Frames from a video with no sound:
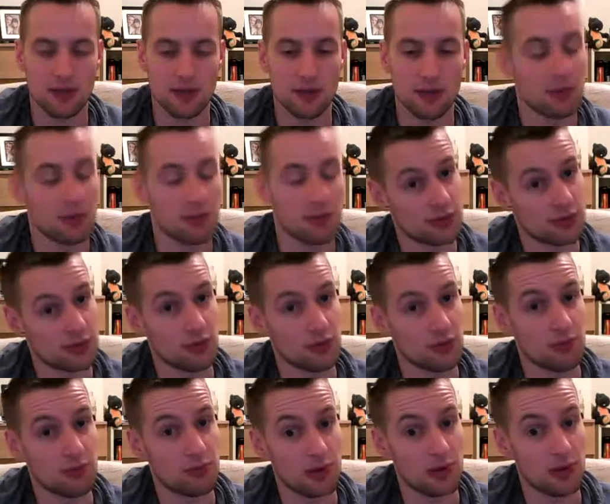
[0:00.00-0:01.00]
but it's not
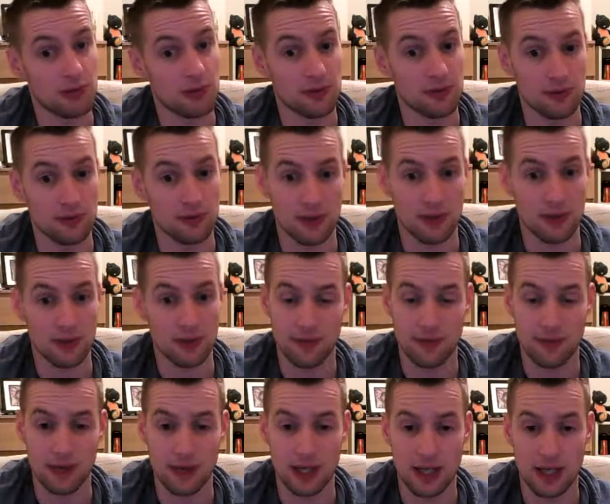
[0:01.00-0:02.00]
purposeful if I
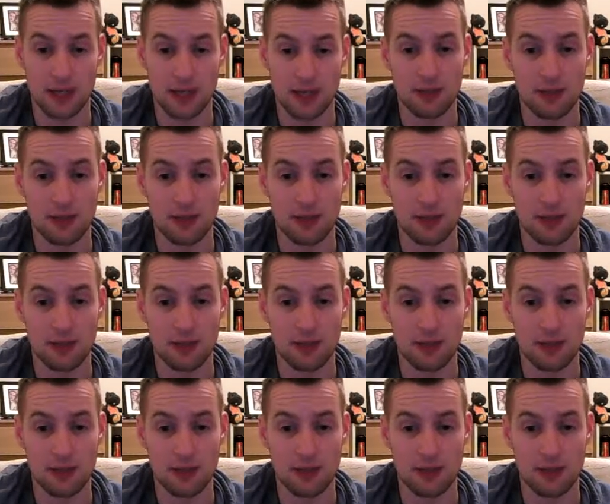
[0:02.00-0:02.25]
am,